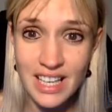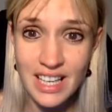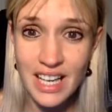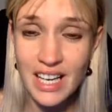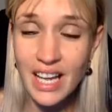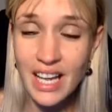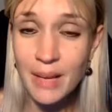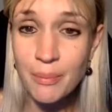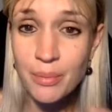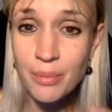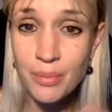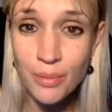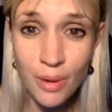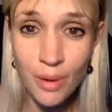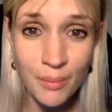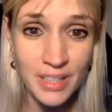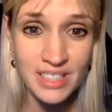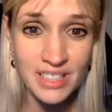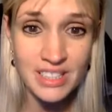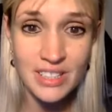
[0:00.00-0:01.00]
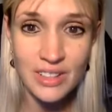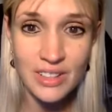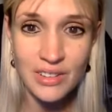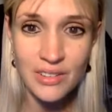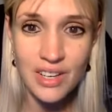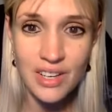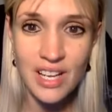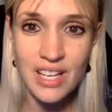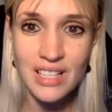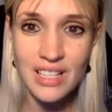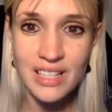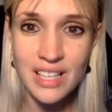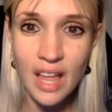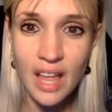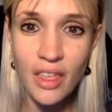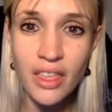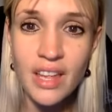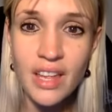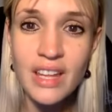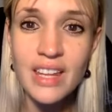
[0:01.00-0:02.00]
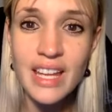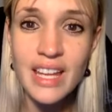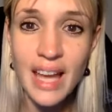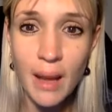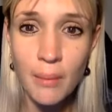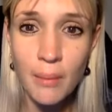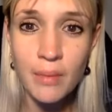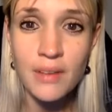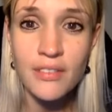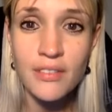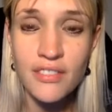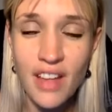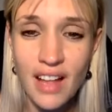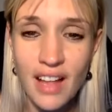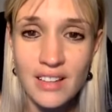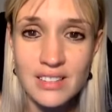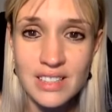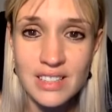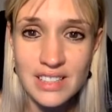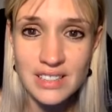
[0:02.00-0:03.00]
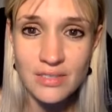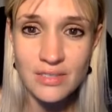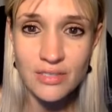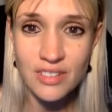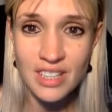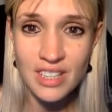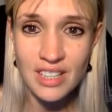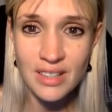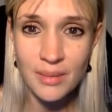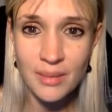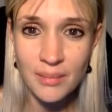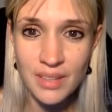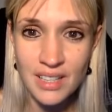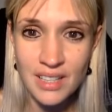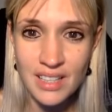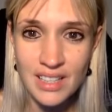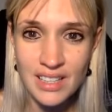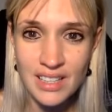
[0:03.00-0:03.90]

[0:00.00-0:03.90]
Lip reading: And I promise you, nothing that can be felt is freedom.